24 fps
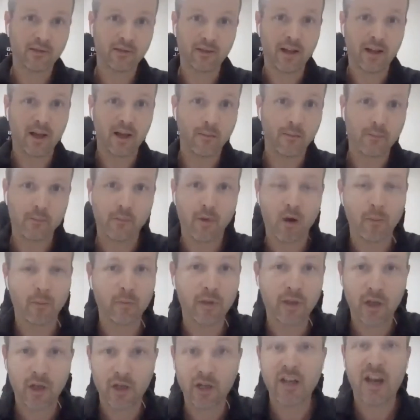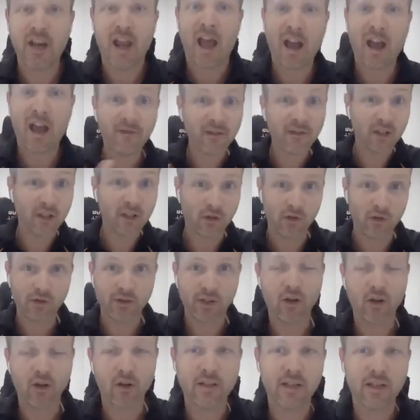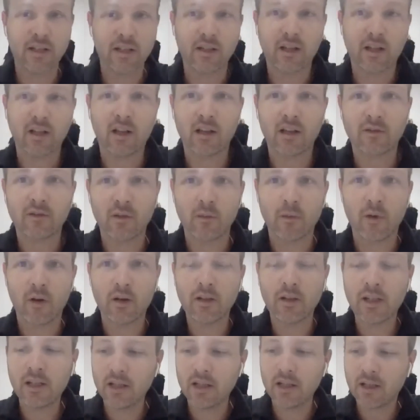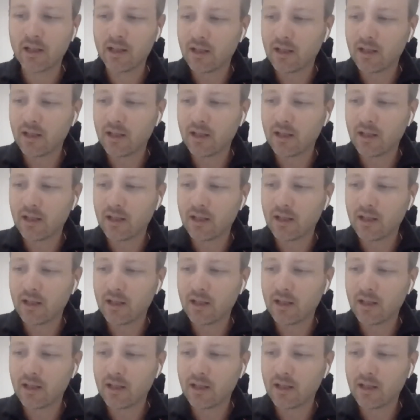You didn't have to use the content in the classroom only.